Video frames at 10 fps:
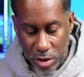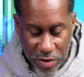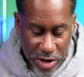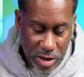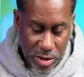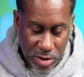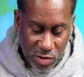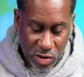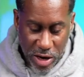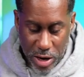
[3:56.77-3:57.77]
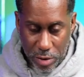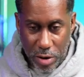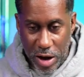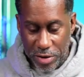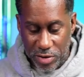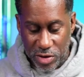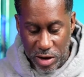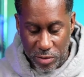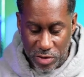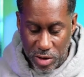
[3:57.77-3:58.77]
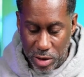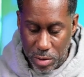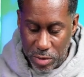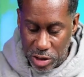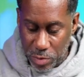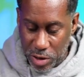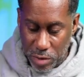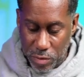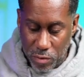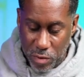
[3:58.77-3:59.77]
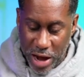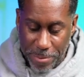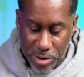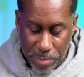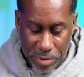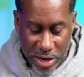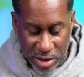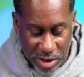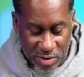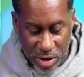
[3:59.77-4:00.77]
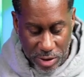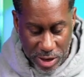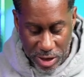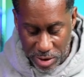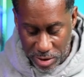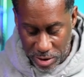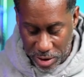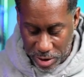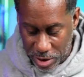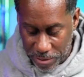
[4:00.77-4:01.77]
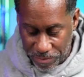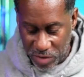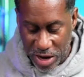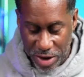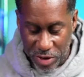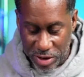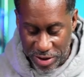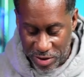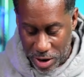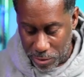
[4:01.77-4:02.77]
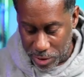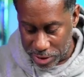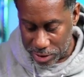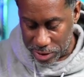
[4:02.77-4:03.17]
I can get this thing. I don't know how this thing was in there. It must have been wrapped up like this, I think. There you go. Yeah, I think that's how it was.